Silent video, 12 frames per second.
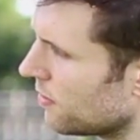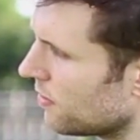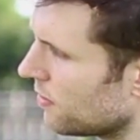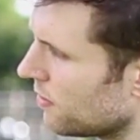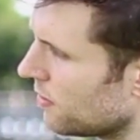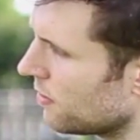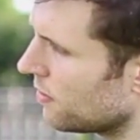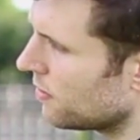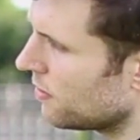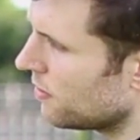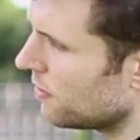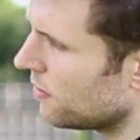
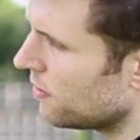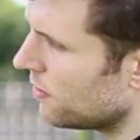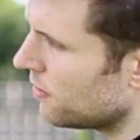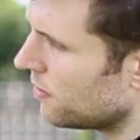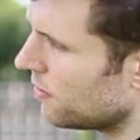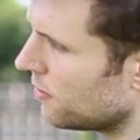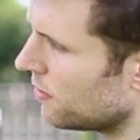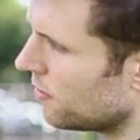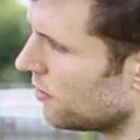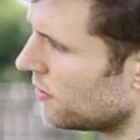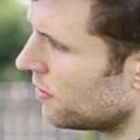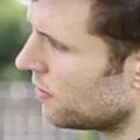
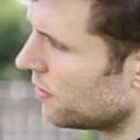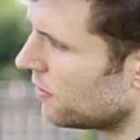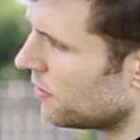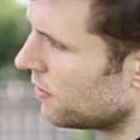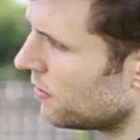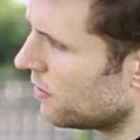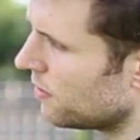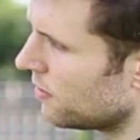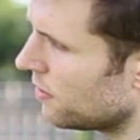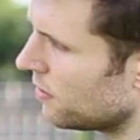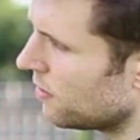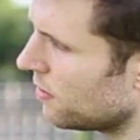
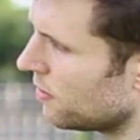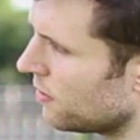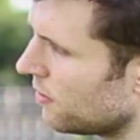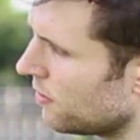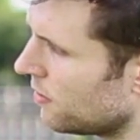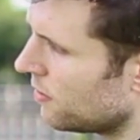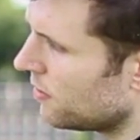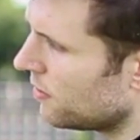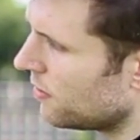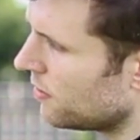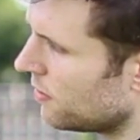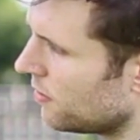
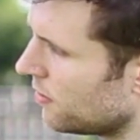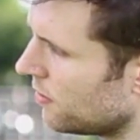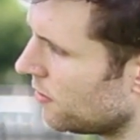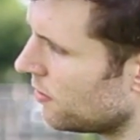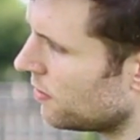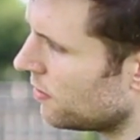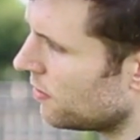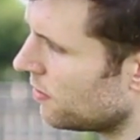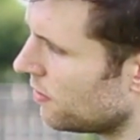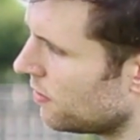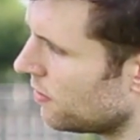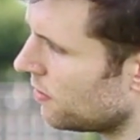
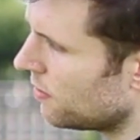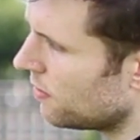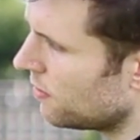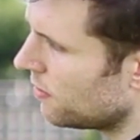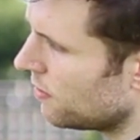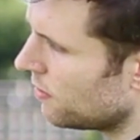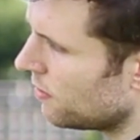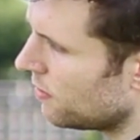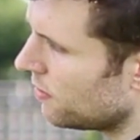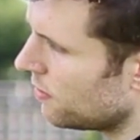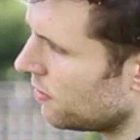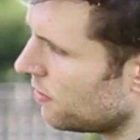
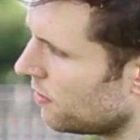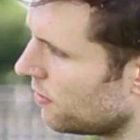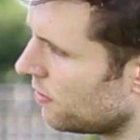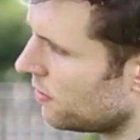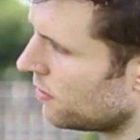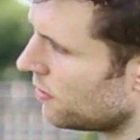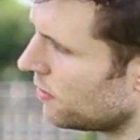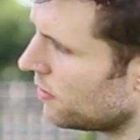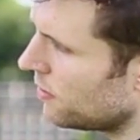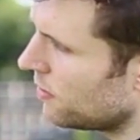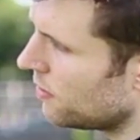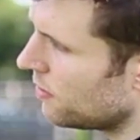
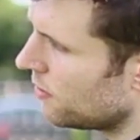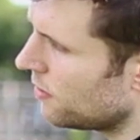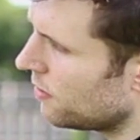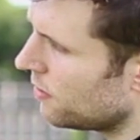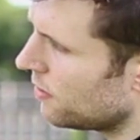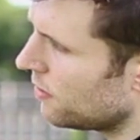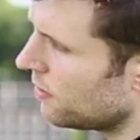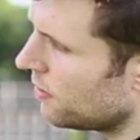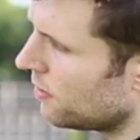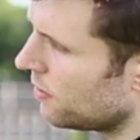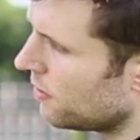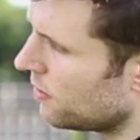(silent)